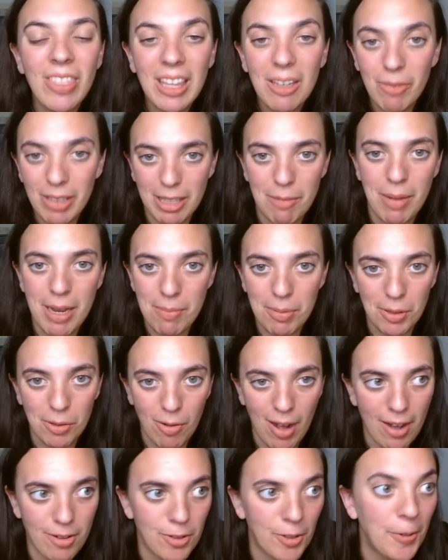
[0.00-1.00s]
with the people
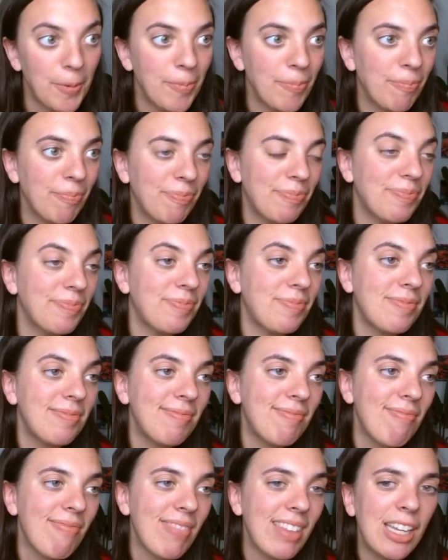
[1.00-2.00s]
around you.
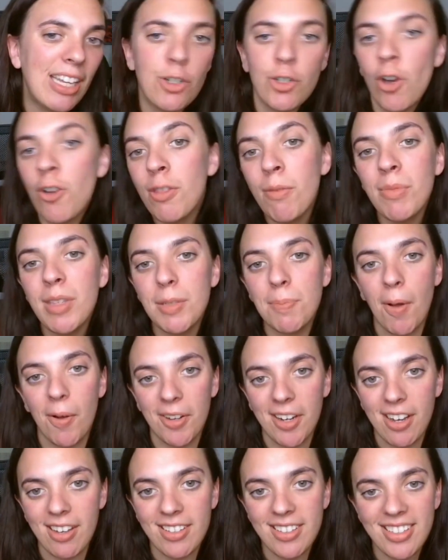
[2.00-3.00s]
Show them this
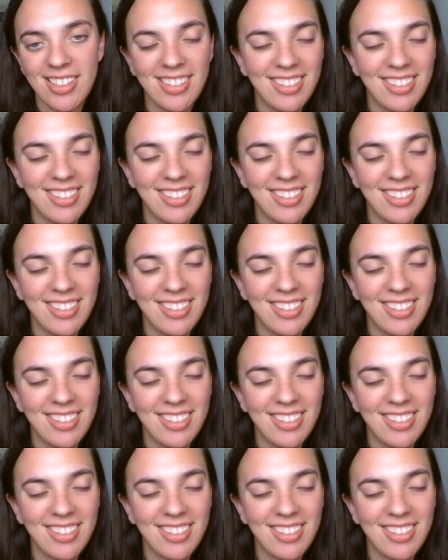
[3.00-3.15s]
podcast.